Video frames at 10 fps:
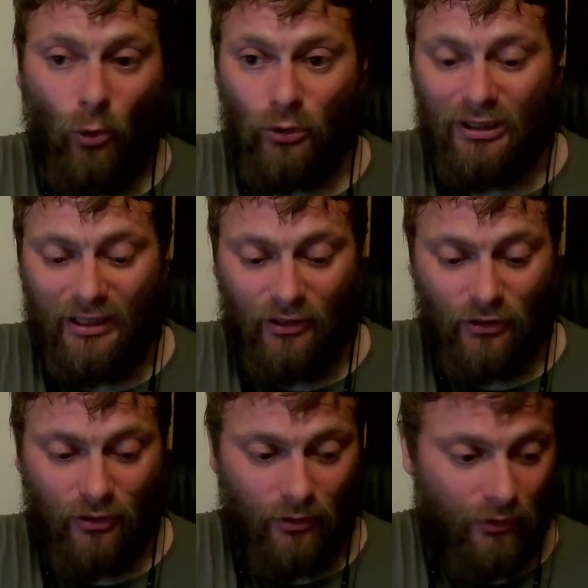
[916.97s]
All the
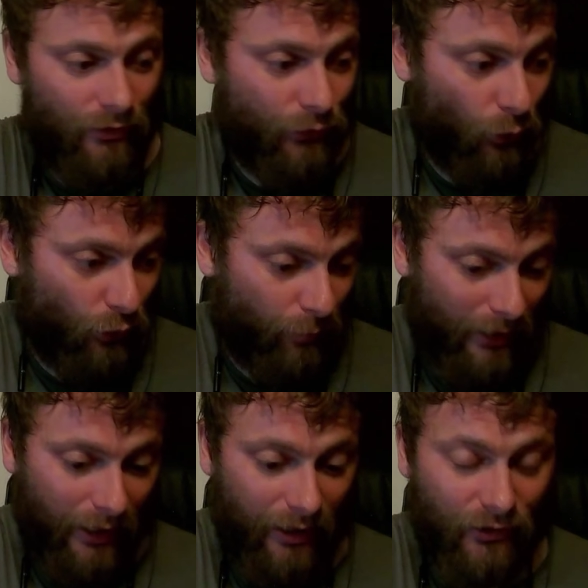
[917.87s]
links to all the
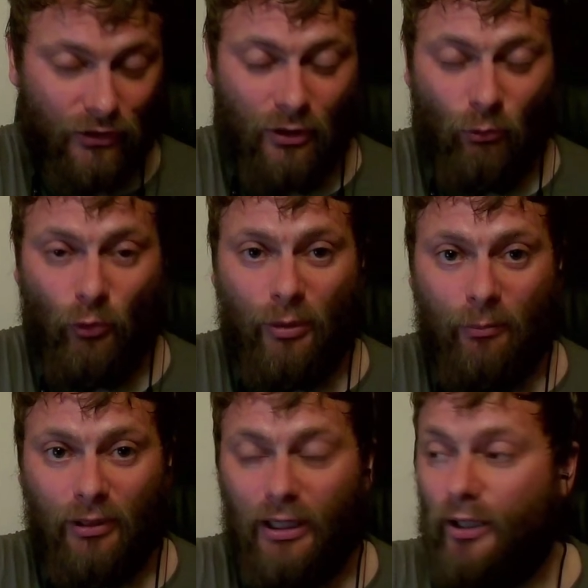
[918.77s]
parts will be
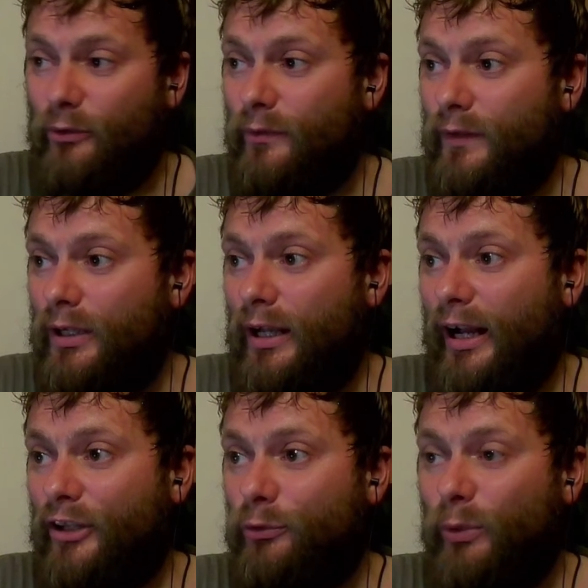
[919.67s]
below,
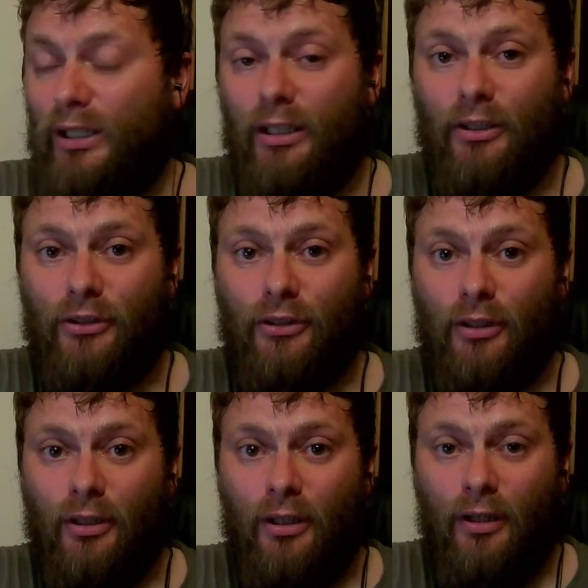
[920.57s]
as well as
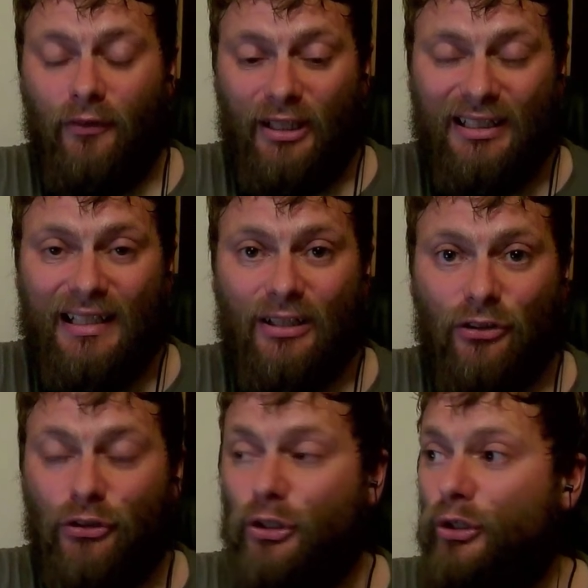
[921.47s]
the
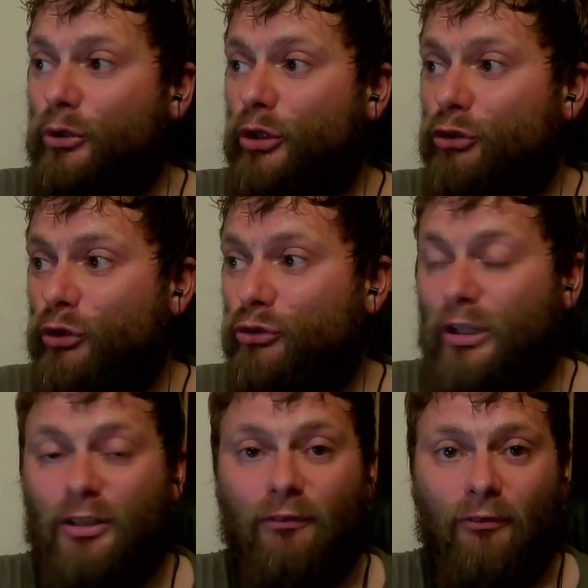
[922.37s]
links to the Drone
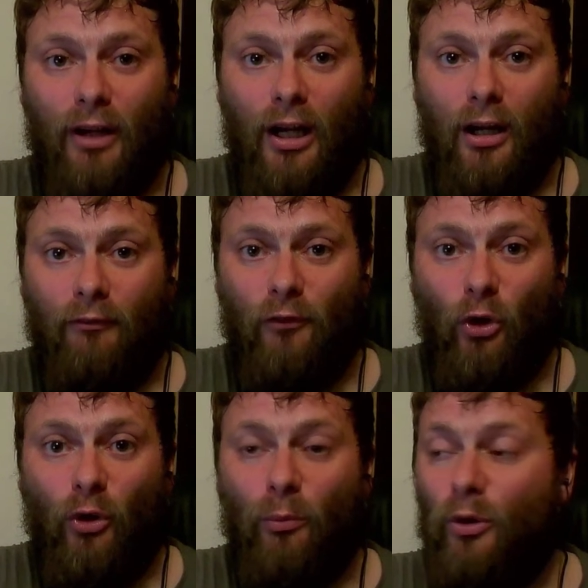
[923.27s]
Trust
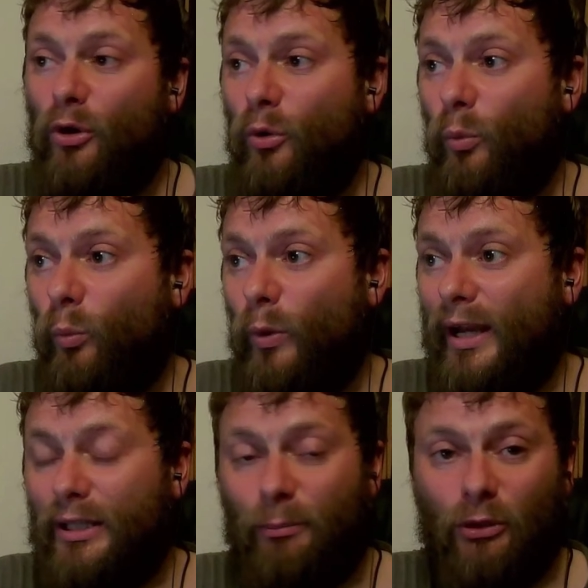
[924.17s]
forum
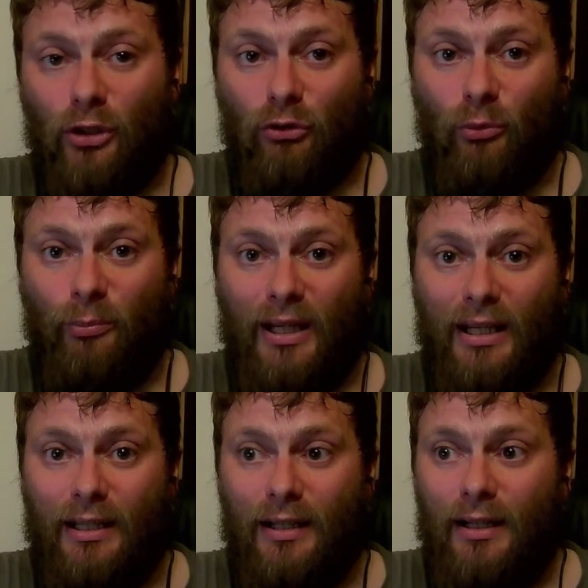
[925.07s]
where the build log will
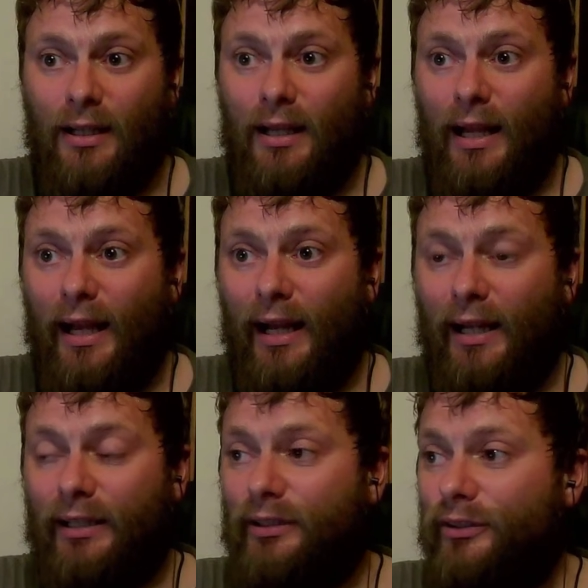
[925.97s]
be,
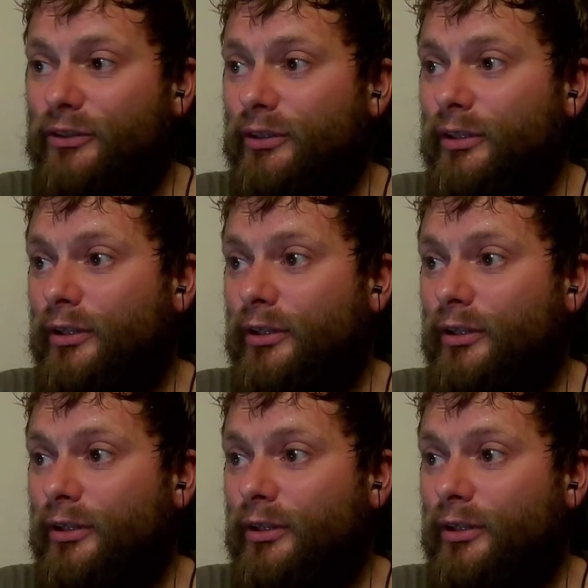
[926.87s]
and